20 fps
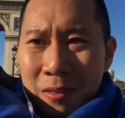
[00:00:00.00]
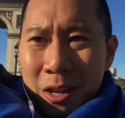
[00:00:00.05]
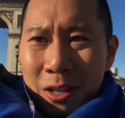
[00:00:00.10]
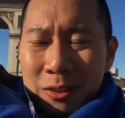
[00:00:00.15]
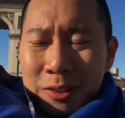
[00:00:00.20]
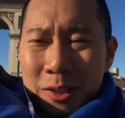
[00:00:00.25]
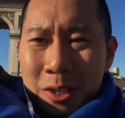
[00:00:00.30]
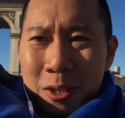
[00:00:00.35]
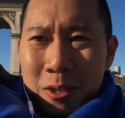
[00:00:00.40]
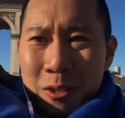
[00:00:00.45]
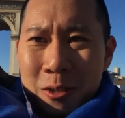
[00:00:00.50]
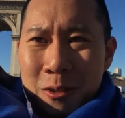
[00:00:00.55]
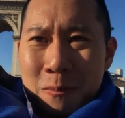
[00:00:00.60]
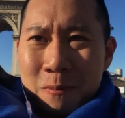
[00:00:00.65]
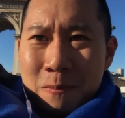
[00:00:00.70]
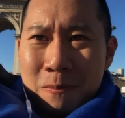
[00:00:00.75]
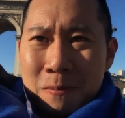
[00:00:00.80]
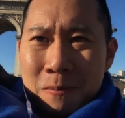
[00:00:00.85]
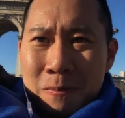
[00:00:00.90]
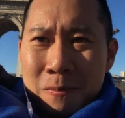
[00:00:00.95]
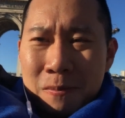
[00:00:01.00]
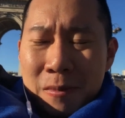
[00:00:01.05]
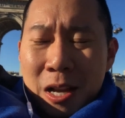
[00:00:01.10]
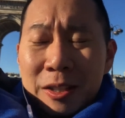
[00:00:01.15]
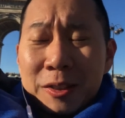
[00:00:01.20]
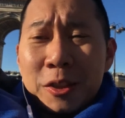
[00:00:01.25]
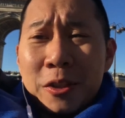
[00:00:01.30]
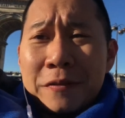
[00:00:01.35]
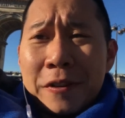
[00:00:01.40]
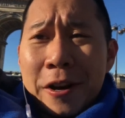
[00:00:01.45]
So
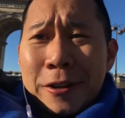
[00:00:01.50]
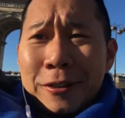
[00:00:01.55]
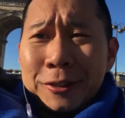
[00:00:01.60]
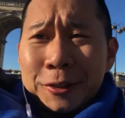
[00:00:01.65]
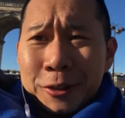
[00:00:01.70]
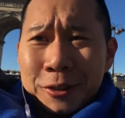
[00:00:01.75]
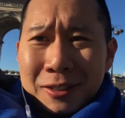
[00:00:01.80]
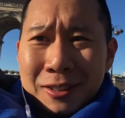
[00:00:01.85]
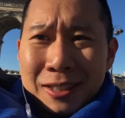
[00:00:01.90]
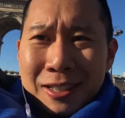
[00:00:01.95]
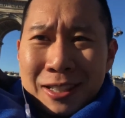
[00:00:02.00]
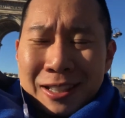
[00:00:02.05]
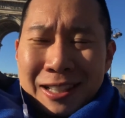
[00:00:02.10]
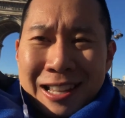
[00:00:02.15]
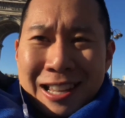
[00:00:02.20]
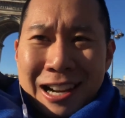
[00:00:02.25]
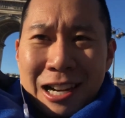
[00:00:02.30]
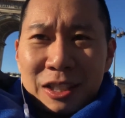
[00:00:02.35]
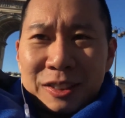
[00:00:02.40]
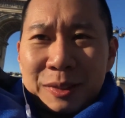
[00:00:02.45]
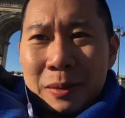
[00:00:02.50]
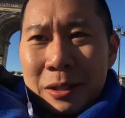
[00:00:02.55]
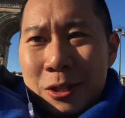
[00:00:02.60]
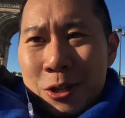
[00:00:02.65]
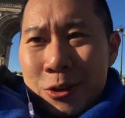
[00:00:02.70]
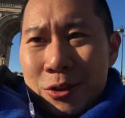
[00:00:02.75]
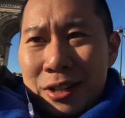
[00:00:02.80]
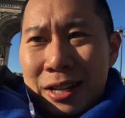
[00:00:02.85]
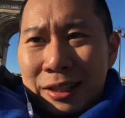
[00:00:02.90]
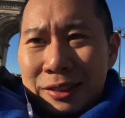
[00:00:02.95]
I'll see you very soon. and I'll speak
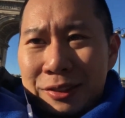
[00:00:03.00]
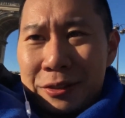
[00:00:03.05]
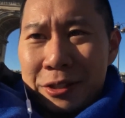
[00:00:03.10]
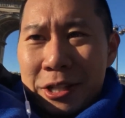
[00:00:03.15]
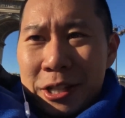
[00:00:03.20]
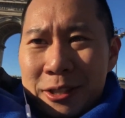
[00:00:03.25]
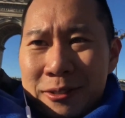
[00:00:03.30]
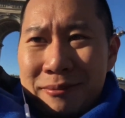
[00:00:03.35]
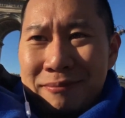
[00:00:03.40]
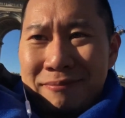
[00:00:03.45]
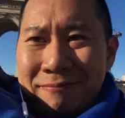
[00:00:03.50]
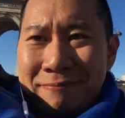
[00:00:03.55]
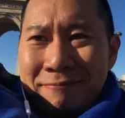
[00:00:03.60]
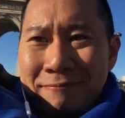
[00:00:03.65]
to you in the next video.